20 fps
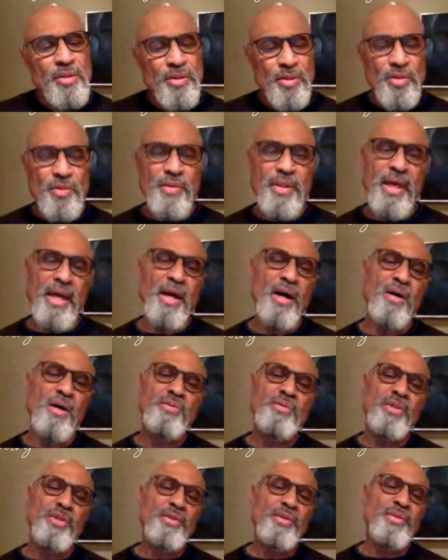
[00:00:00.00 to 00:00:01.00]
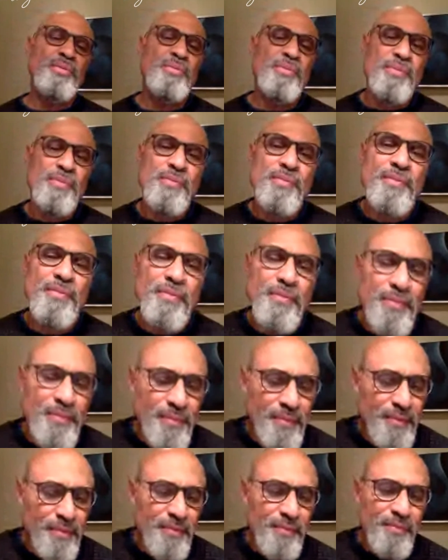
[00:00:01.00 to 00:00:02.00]
Do they own you?
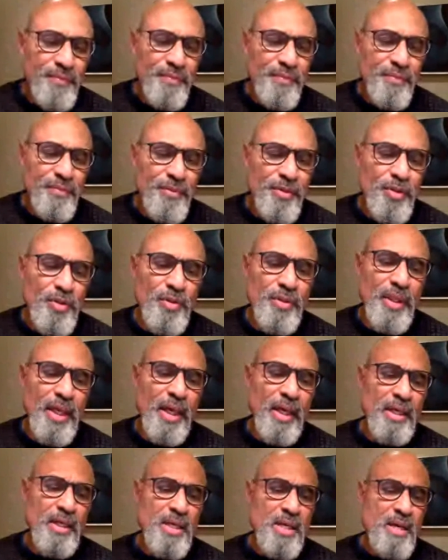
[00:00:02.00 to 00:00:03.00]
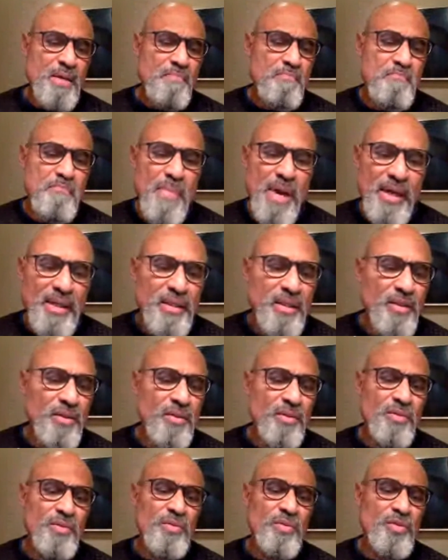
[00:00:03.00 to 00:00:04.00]
Do they make
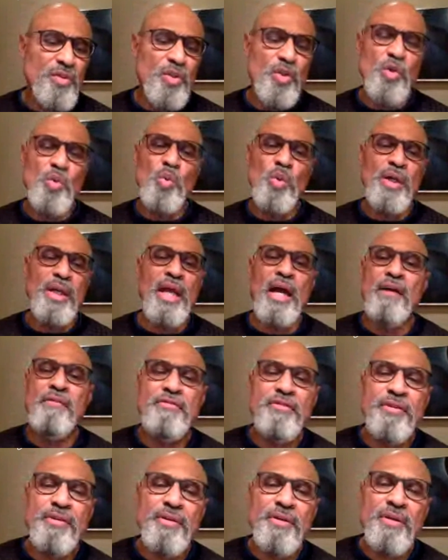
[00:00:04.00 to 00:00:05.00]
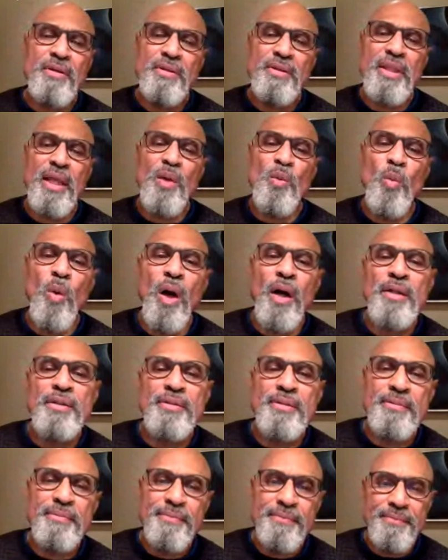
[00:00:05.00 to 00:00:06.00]
you do whatever they want?
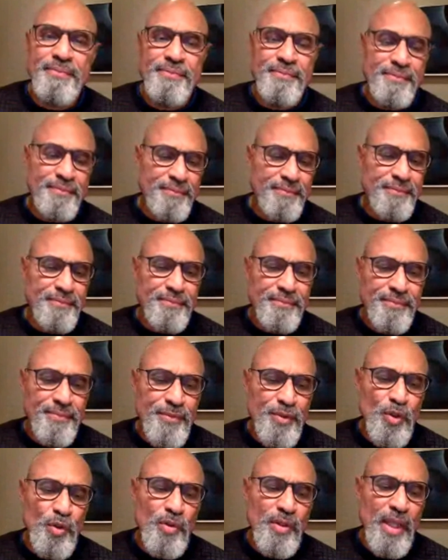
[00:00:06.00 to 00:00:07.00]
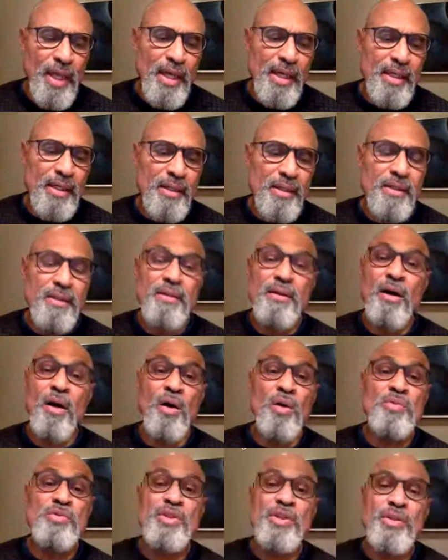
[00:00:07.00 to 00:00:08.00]
Do they
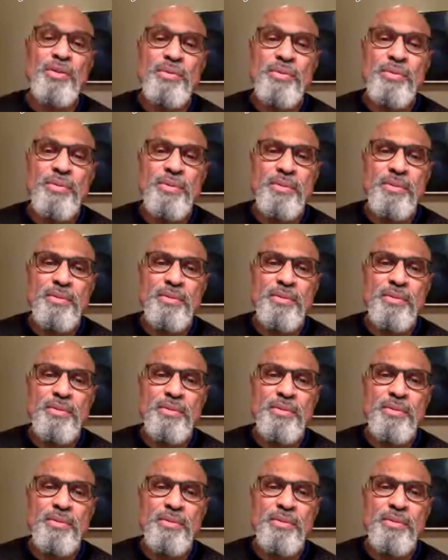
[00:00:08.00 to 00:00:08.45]
own you?